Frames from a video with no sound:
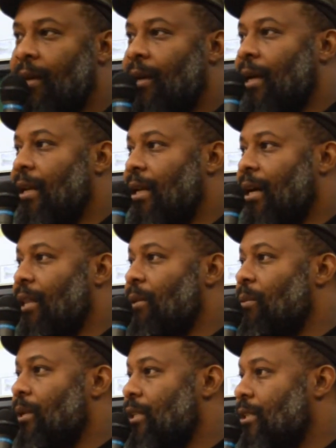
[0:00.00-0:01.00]
And the other
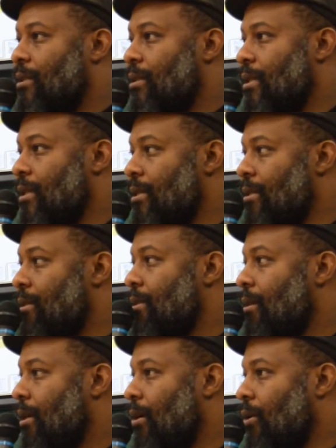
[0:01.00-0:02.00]
one is
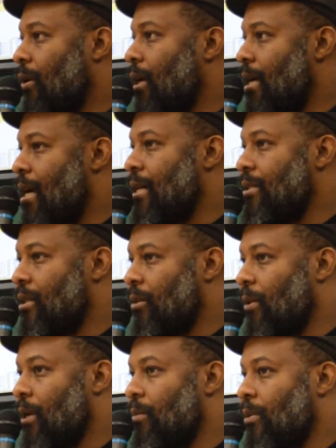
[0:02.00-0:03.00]
organizing
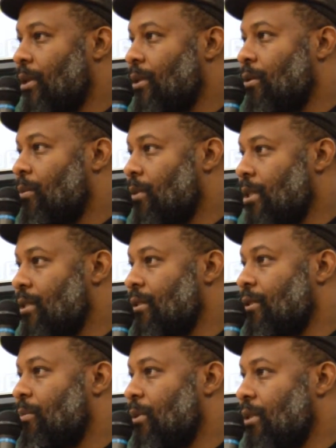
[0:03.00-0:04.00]
around political
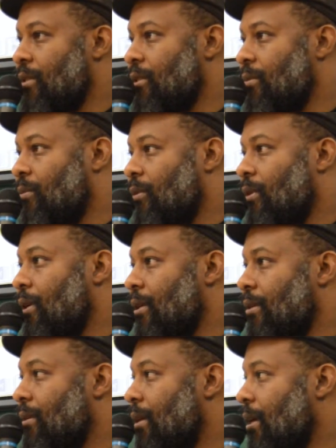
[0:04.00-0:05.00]
prisoners, prisoners of war,
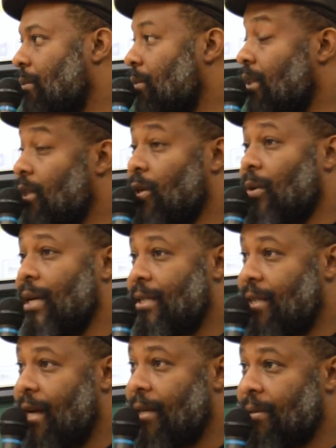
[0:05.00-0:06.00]
and political
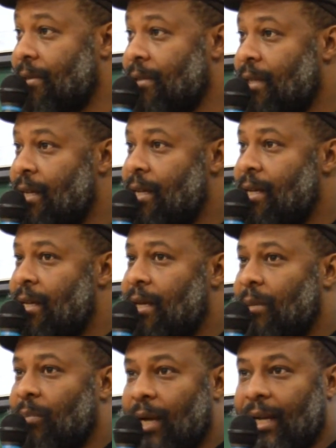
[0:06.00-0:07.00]
exiles.
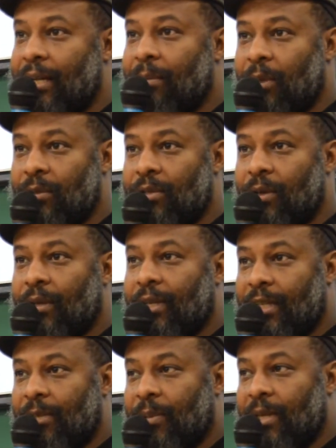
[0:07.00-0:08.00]
And probably the most noted
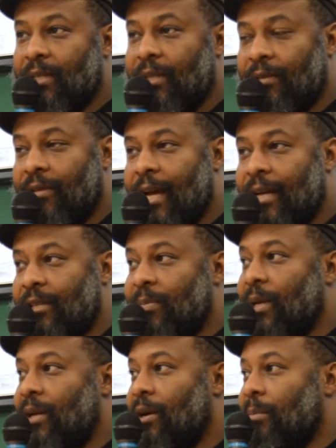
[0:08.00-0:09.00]
expression of that has
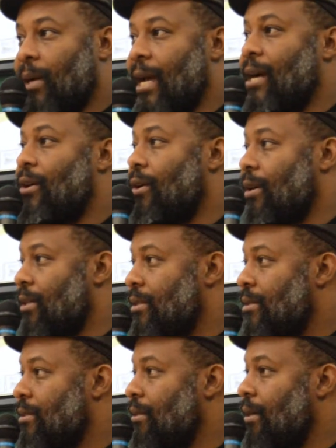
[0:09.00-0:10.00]
been our Black
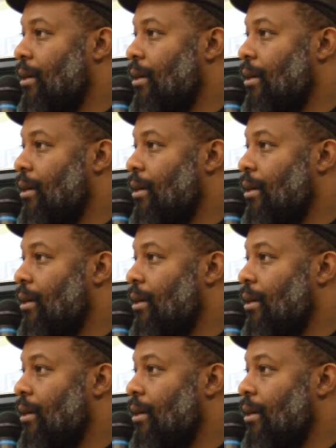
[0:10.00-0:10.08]
August